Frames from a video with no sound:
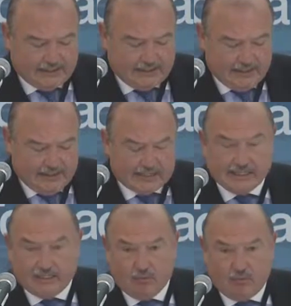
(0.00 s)
I
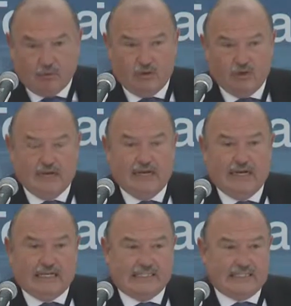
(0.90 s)
need to
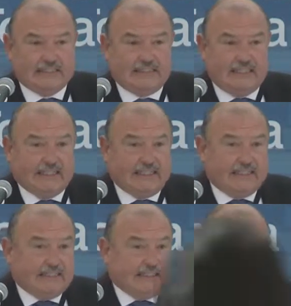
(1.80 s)
speak
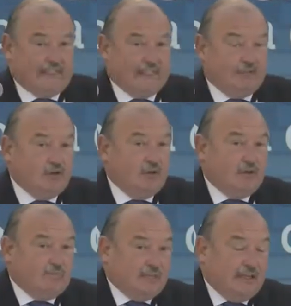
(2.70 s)
of the relation
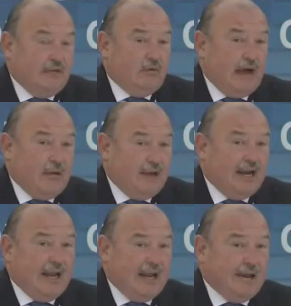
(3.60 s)
between
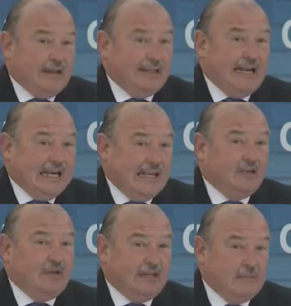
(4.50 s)

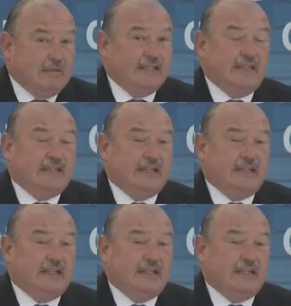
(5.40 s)
um, well